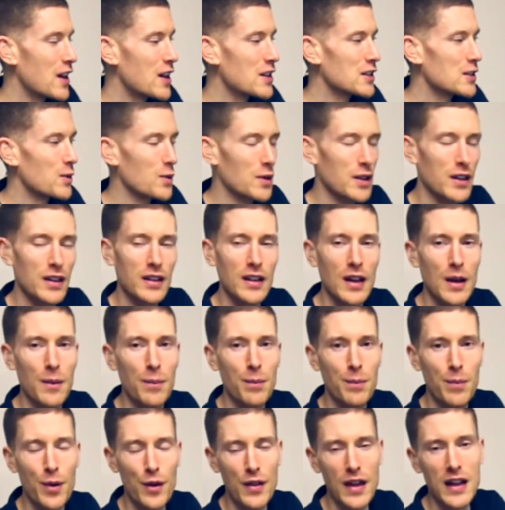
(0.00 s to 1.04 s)
So we're going to
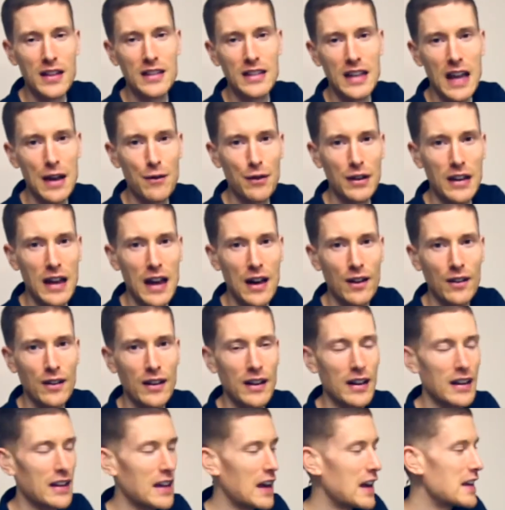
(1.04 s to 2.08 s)
put that together now,
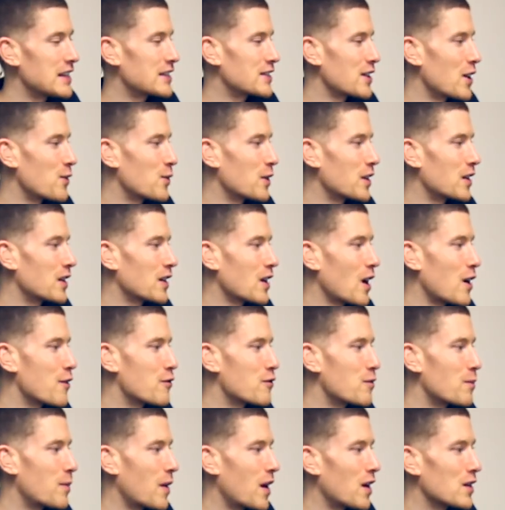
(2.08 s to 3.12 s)
okay, so we're going to go
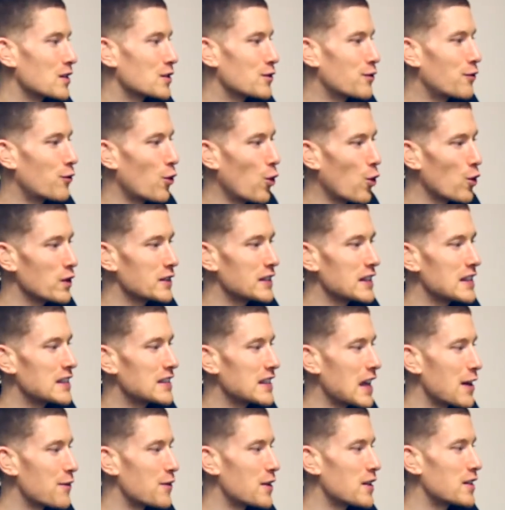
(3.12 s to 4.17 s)
from bars
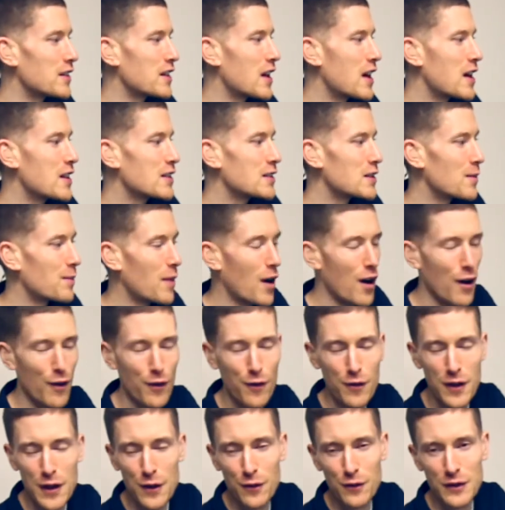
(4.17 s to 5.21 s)
47 to bar
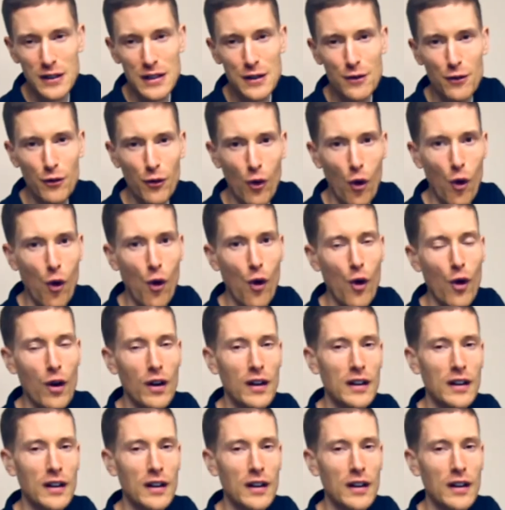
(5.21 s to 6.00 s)
54.